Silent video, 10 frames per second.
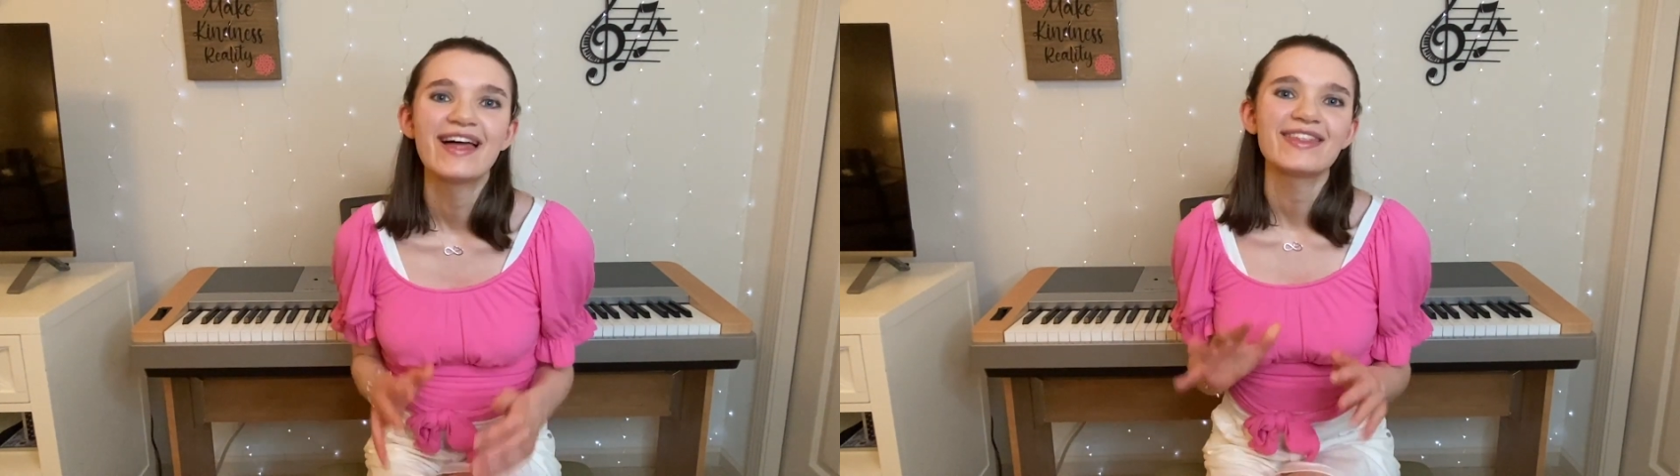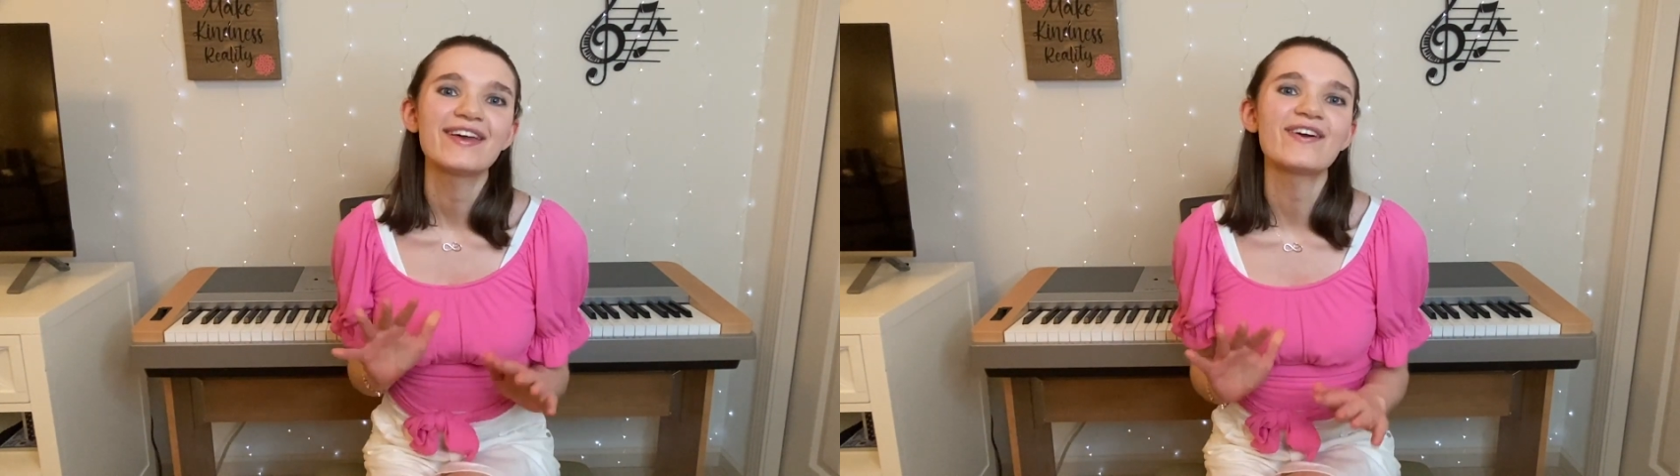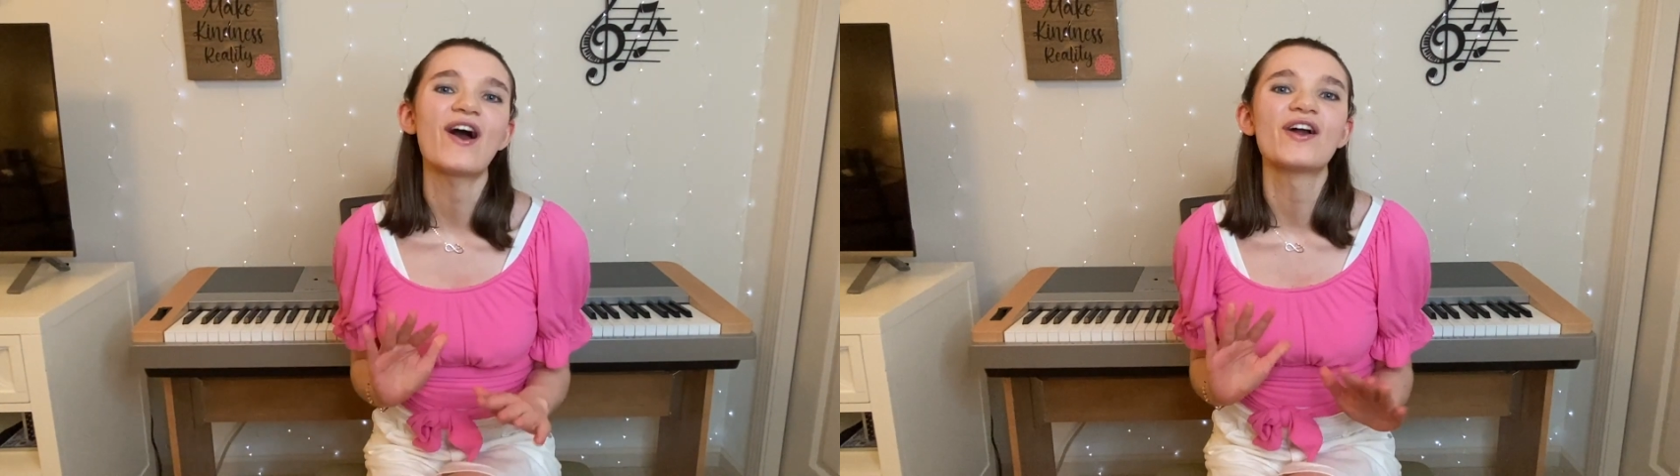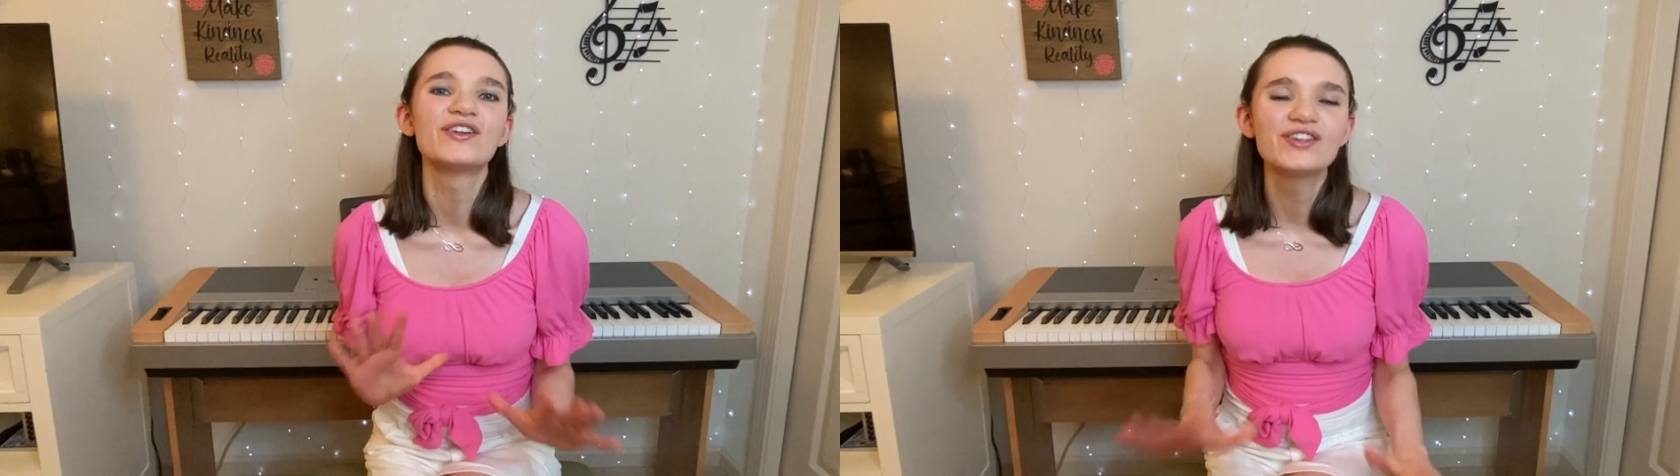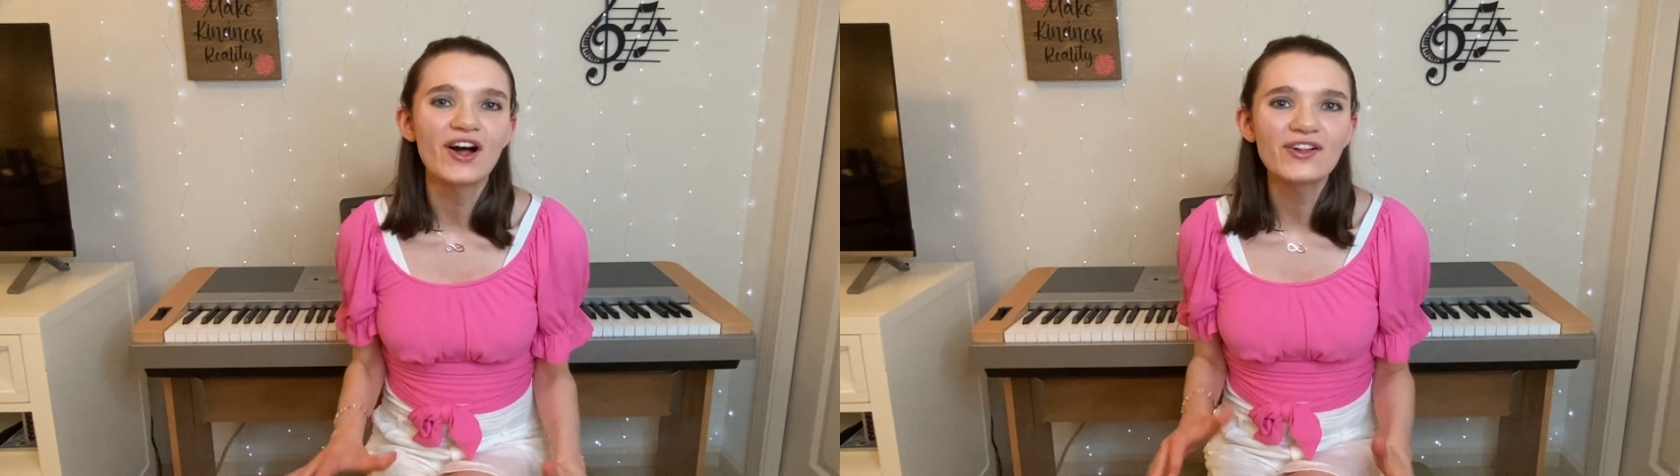There are
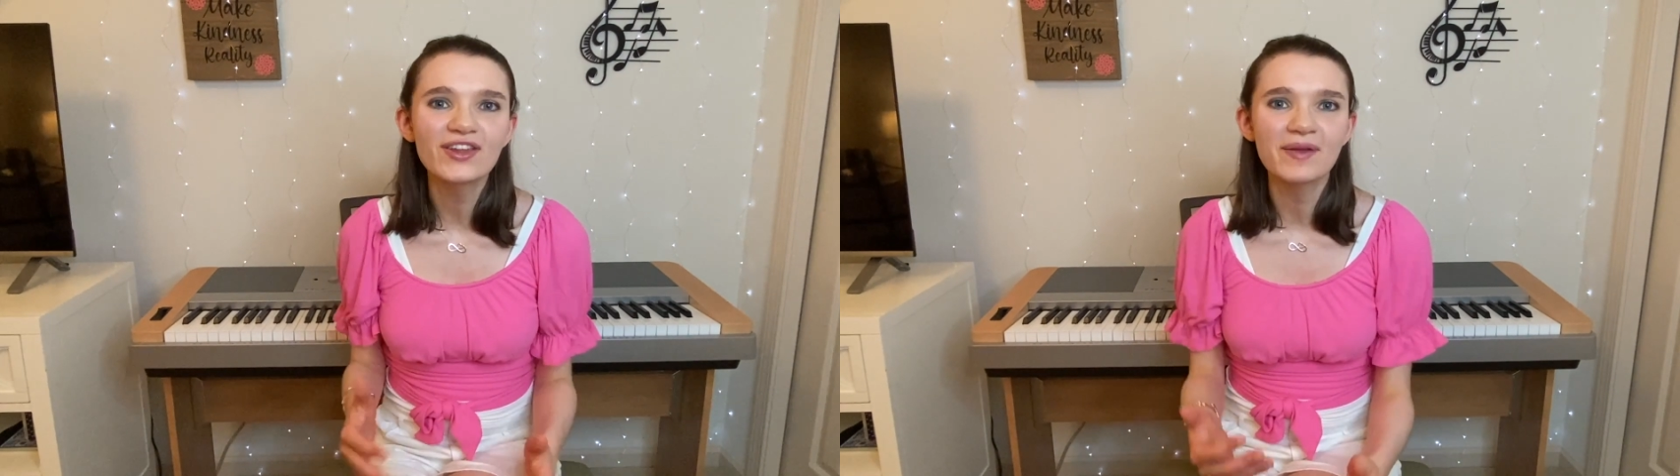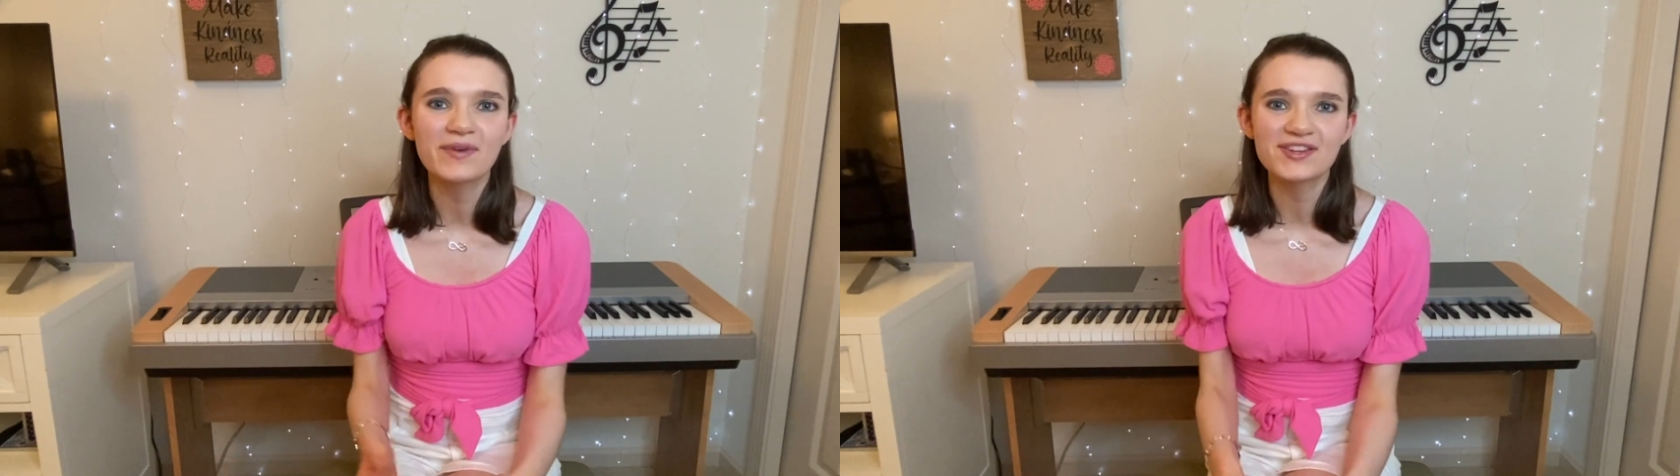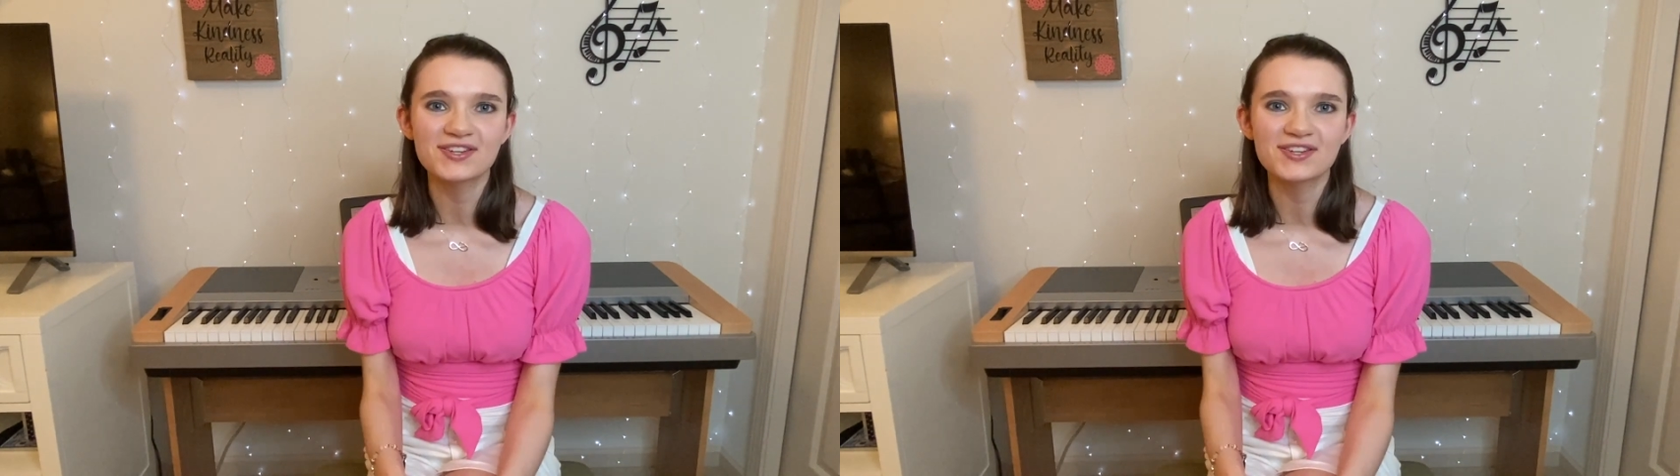no limits